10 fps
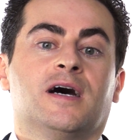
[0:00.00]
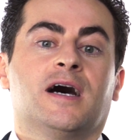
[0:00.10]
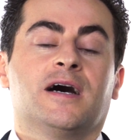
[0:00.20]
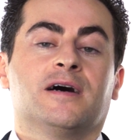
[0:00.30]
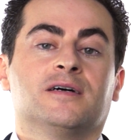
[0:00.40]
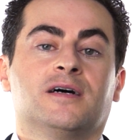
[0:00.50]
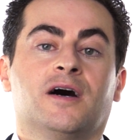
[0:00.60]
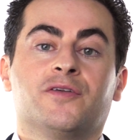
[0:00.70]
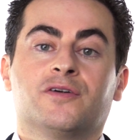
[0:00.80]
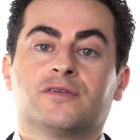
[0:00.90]
uh,
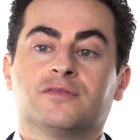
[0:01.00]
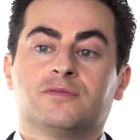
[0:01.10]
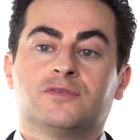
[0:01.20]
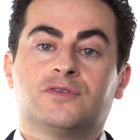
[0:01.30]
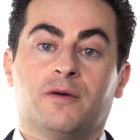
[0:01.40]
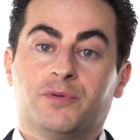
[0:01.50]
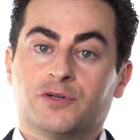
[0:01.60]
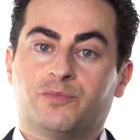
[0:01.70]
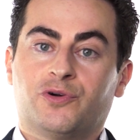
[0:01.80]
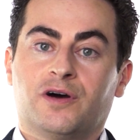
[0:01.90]
other
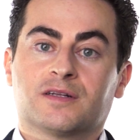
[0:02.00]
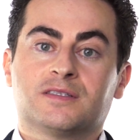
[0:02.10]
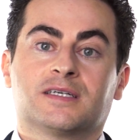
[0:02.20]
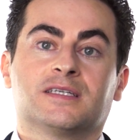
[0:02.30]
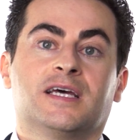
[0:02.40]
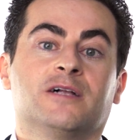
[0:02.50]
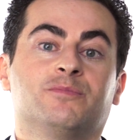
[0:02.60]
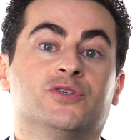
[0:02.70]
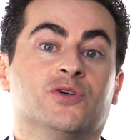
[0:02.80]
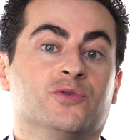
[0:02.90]
topical products that can
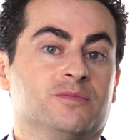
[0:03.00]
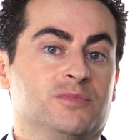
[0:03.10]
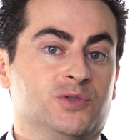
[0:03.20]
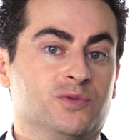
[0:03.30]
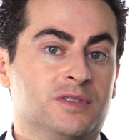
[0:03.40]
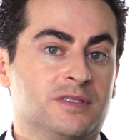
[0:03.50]
help your own immune